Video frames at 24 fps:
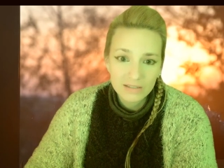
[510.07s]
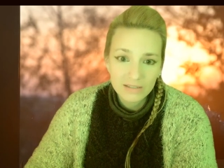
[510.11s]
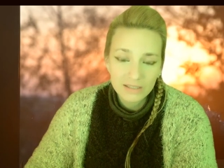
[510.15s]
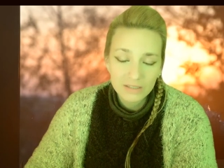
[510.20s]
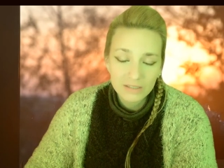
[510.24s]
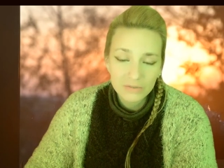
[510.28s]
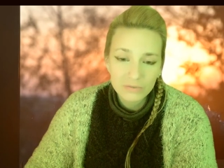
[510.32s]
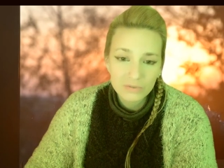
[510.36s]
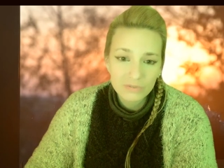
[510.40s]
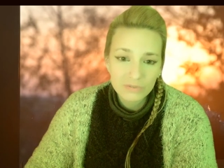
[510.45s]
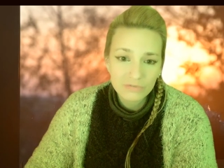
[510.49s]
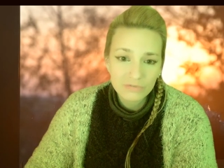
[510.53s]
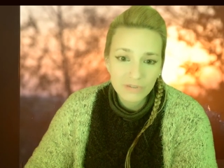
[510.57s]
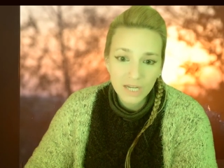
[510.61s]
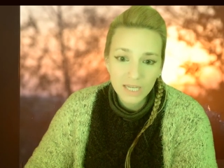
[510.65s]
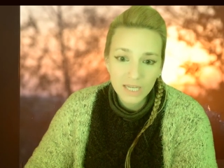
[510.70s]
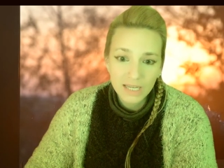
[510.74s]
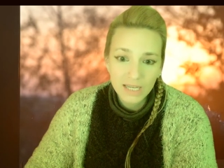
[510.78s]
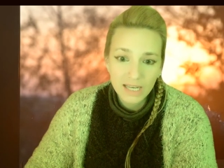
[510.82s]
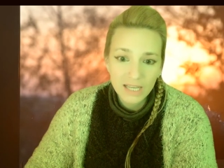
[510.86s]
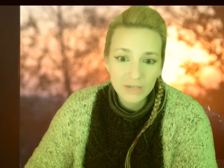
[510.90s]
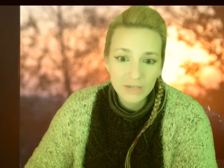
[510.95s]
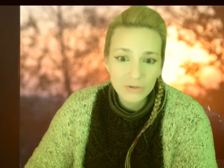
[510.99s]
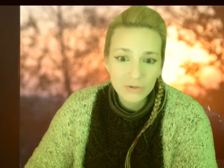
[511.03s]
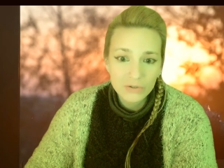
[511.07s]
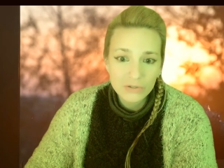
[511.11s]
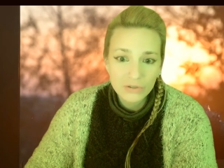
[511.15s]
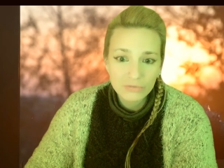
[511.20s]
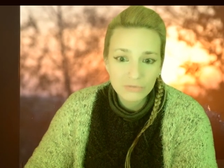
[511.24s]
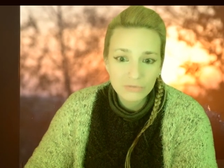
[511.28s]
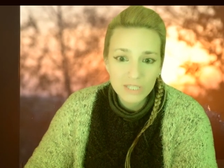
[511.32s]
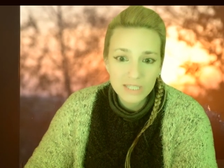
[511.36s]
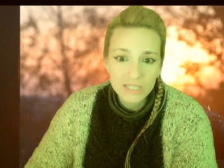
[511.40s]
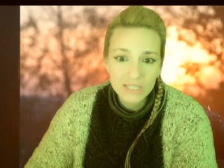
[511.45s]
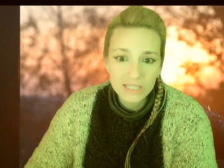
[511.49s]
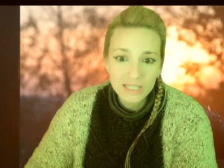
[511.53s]
And we find layers
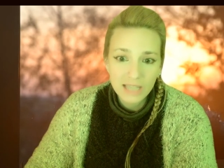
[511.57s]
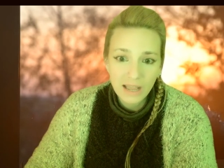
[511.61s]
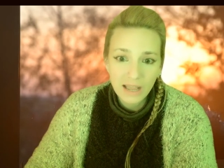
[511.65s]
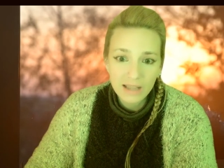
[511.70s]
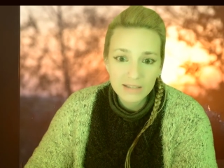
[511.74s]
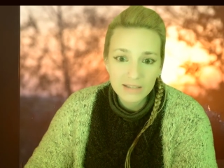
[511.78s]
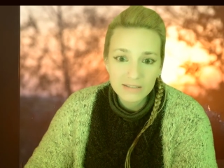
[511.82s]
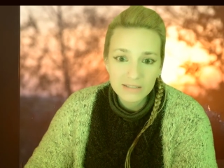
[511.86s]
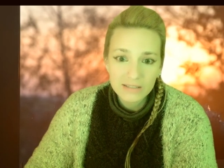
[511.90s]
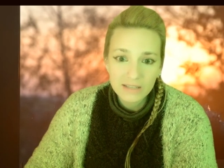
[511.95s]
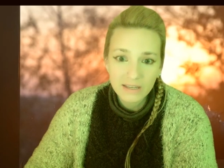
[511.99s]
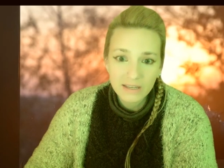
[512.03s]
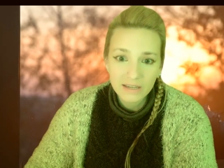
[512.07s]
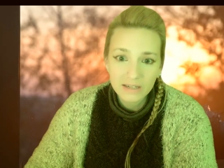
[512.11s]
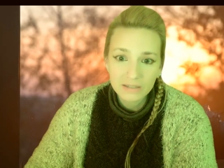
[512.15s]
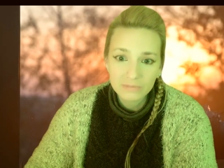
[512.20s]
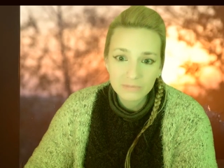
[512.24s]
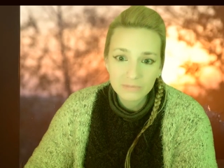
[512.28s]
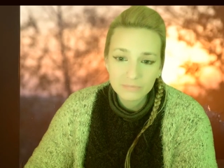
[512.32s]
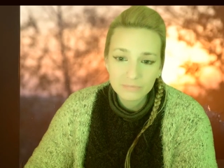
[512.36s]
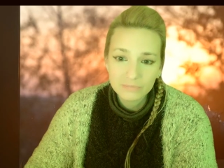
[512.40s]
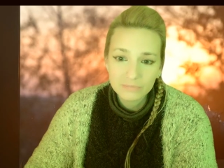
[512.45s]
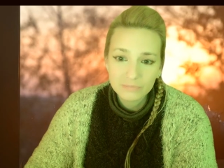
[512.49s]
of disguise there.